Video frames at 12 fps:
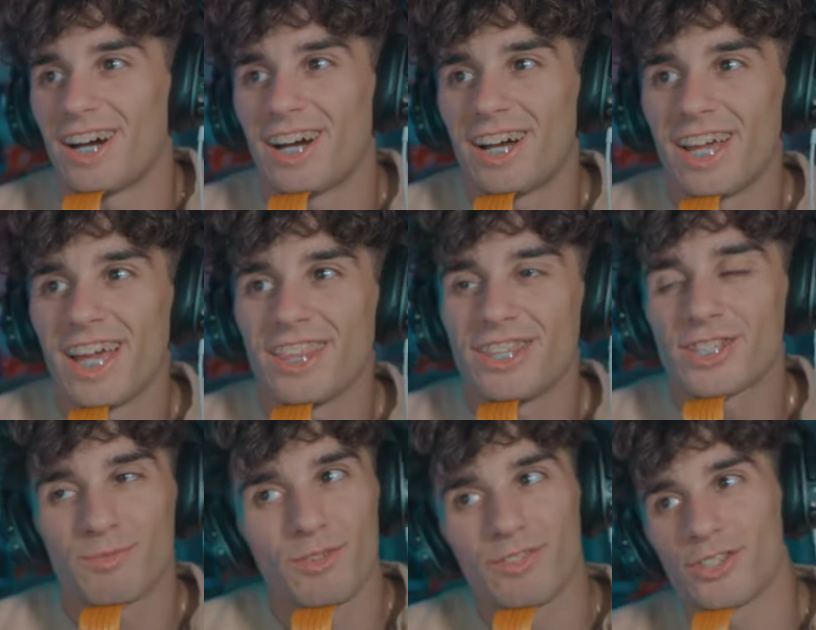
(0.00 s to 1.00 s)
It, this
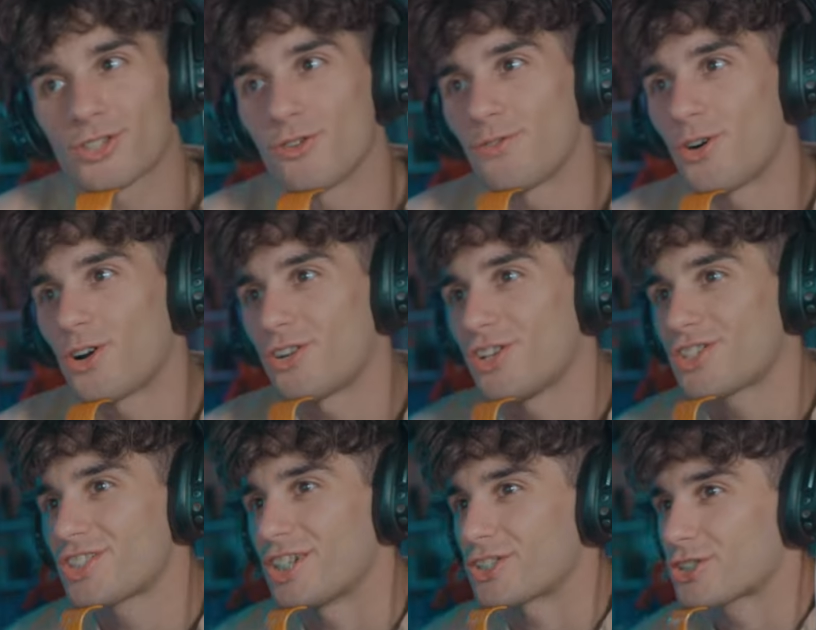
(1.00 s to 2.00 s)
movie so far isn't
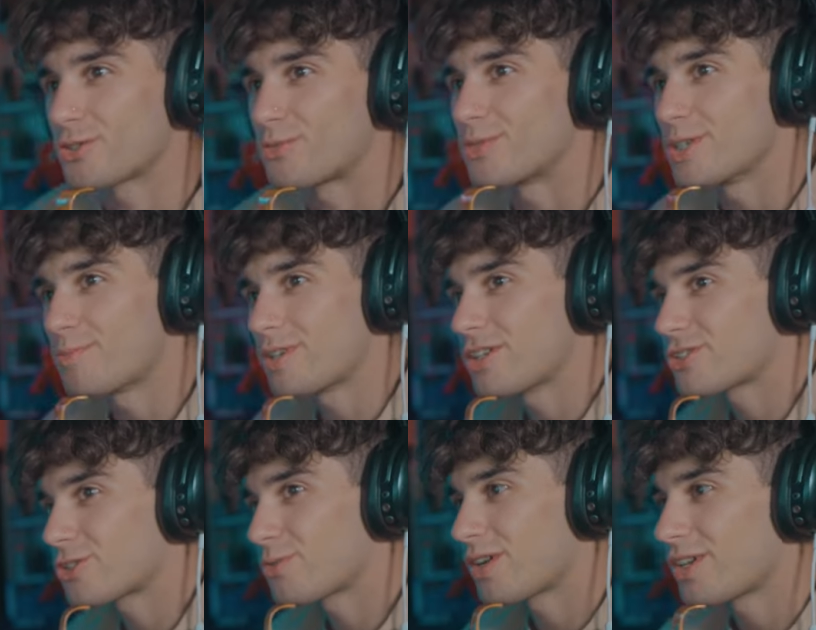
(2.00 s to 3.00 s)
as creepy as
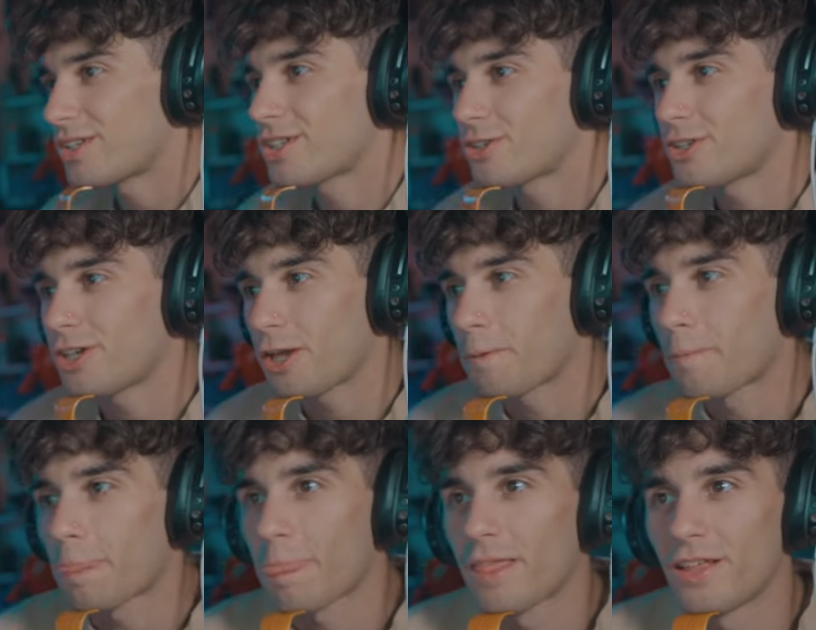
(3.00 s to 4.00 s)
Hereditary,
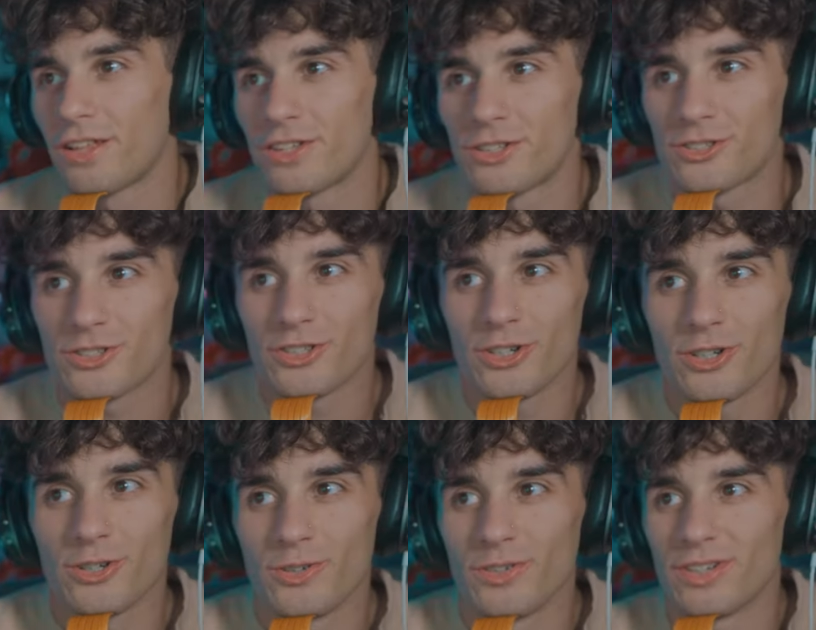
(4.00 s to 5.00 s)

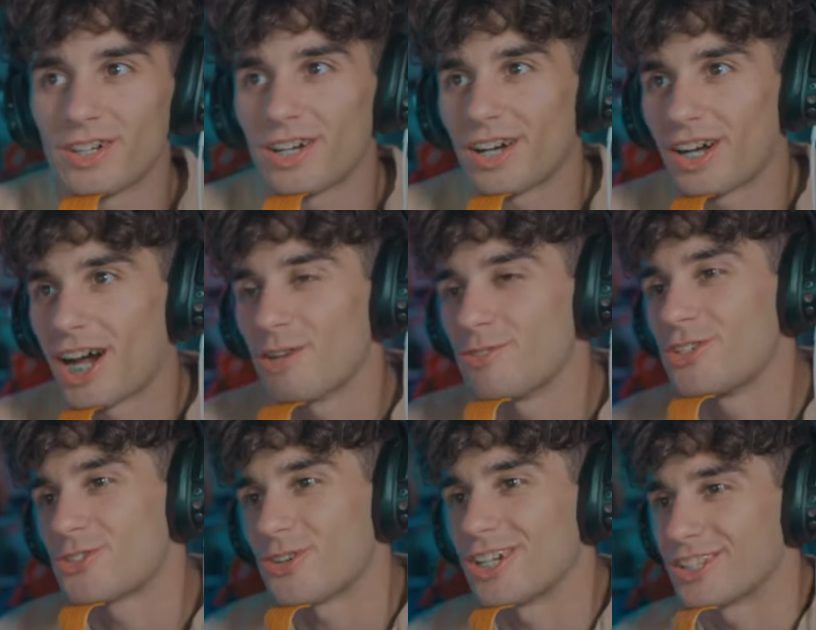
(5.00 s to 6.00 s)
so I'm
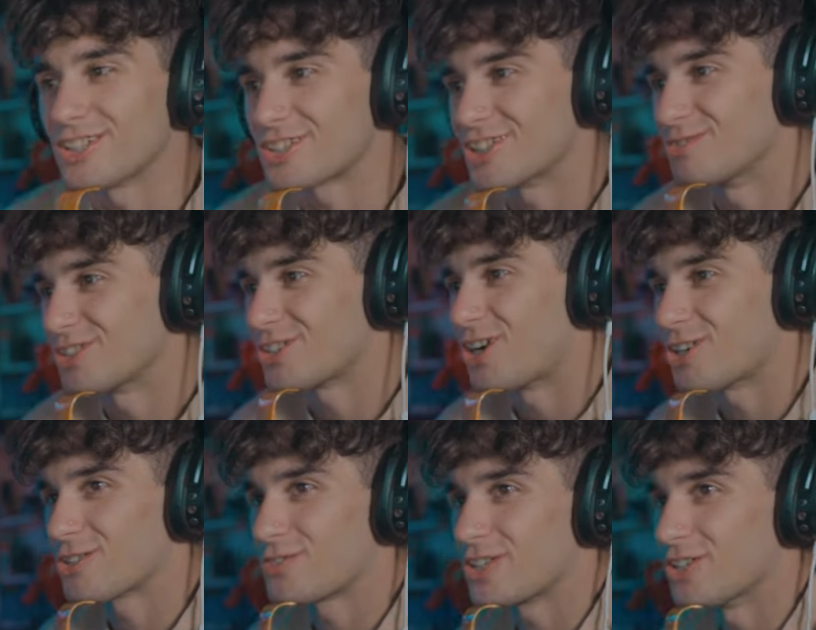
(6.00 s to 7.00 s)
enjoying the
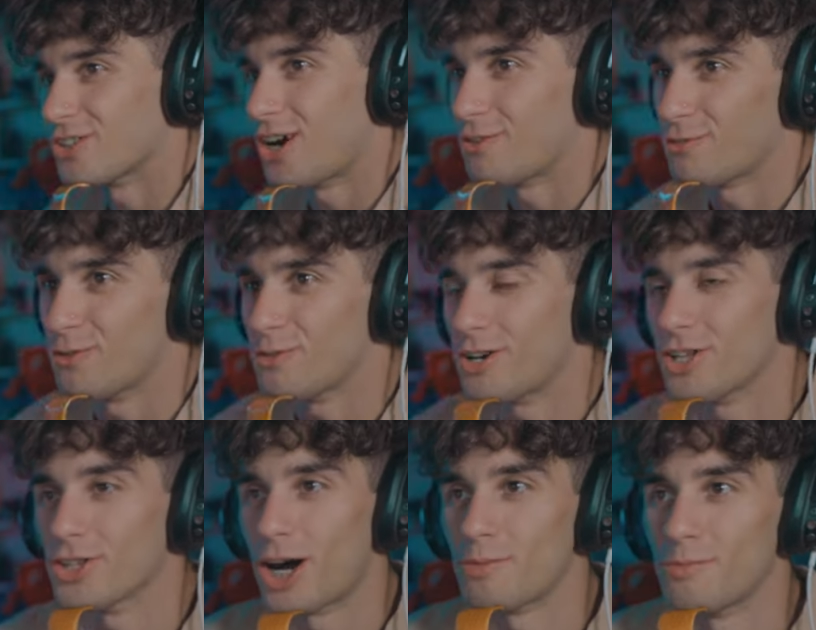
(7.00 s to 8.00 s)
cinematography a lot, a
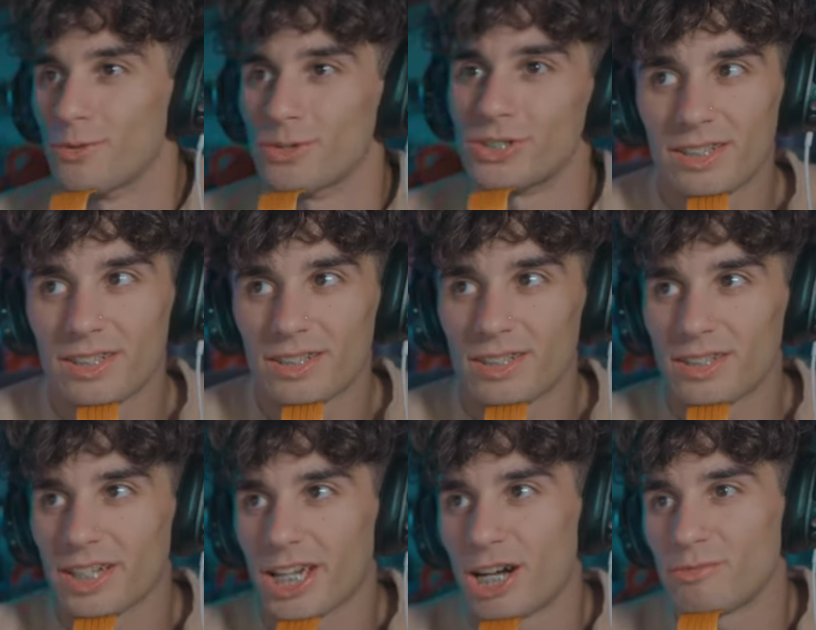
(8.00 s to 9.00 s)
lot more. Like
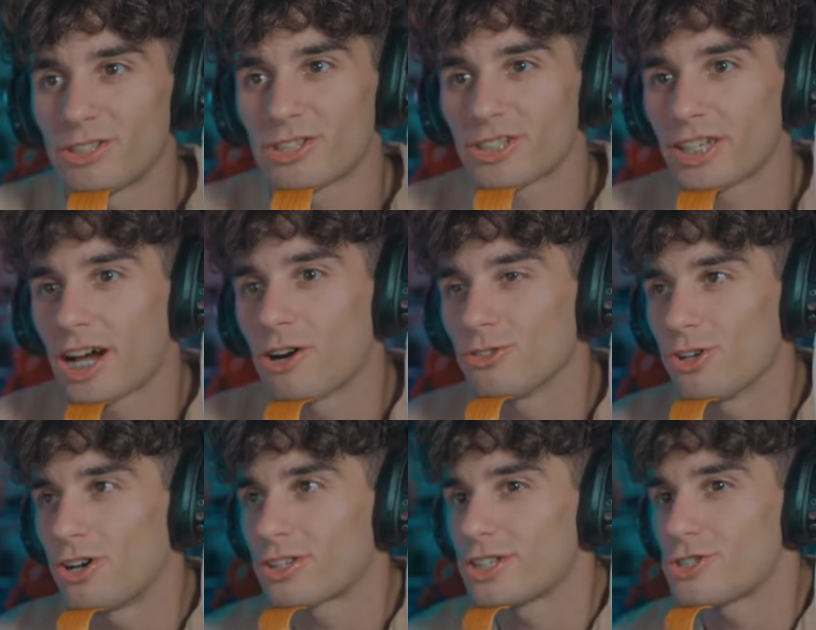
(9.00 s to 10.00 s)
how much, how long
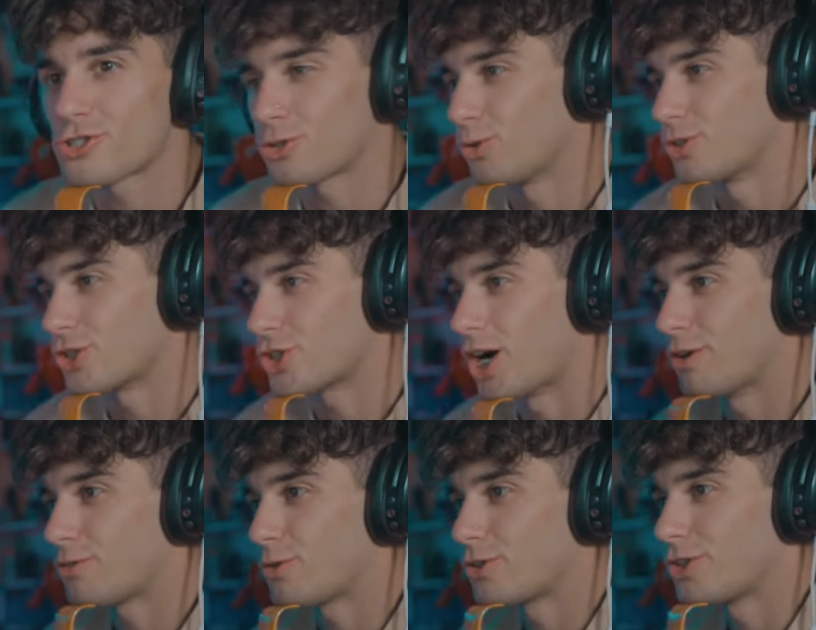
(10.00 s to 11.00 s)
they just hold a shot
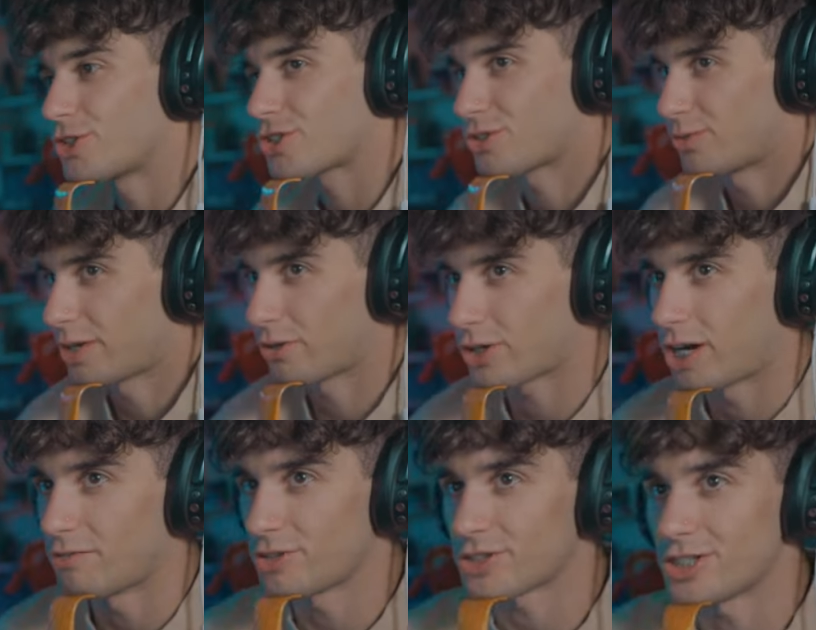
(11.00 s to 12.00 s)
for in just a regular
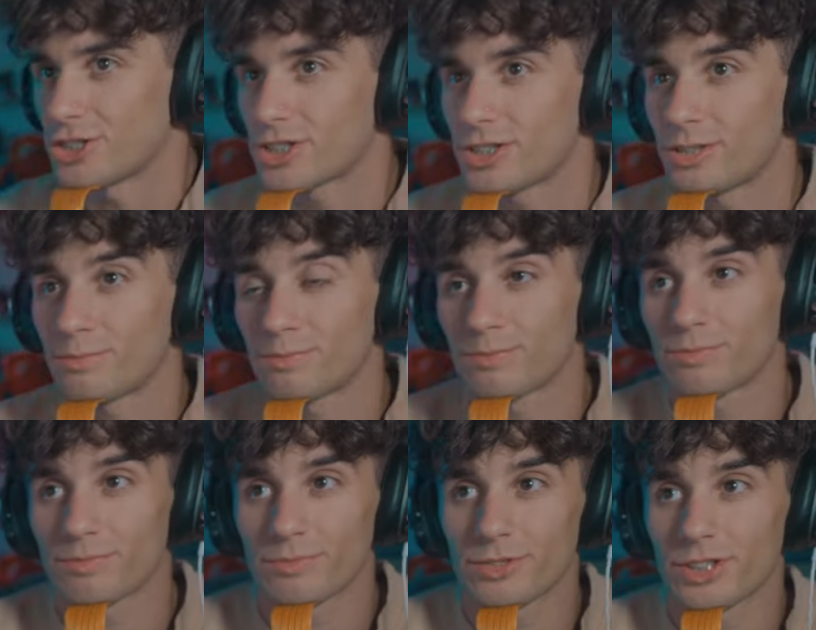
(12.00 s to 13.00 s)
conversation.
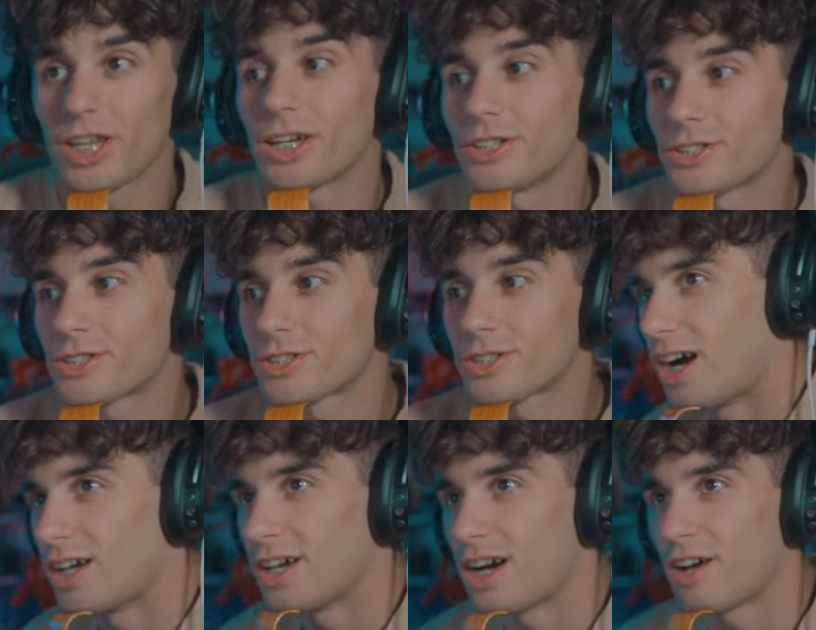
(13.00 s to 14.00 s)
It's nice.
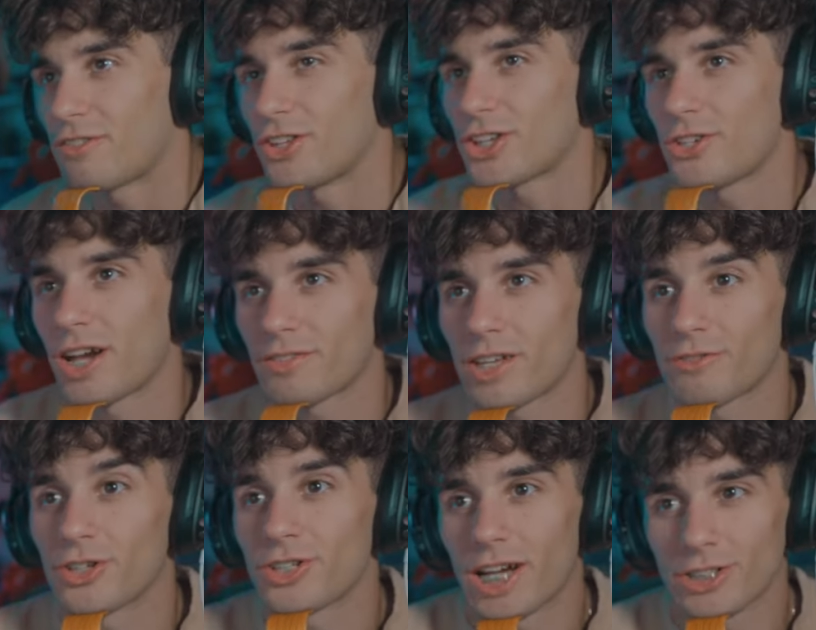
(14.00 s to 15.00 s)
I feel like you have to have good
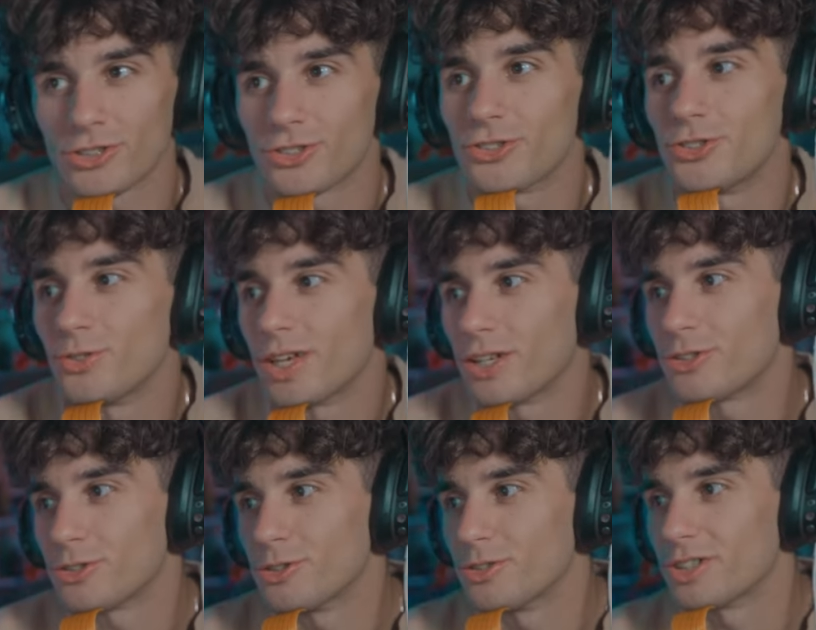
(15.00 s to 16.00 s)
actors to do that
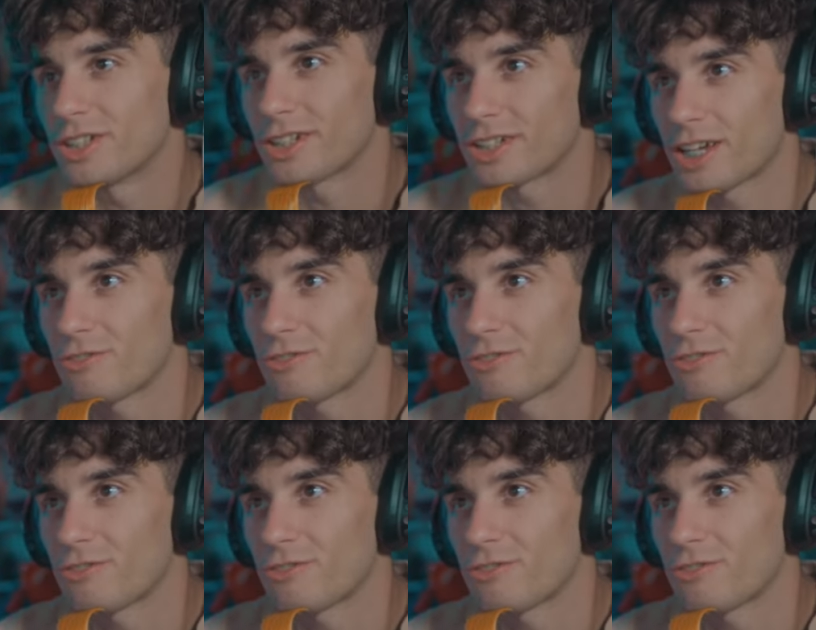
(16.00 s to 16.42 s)
too, and like everyone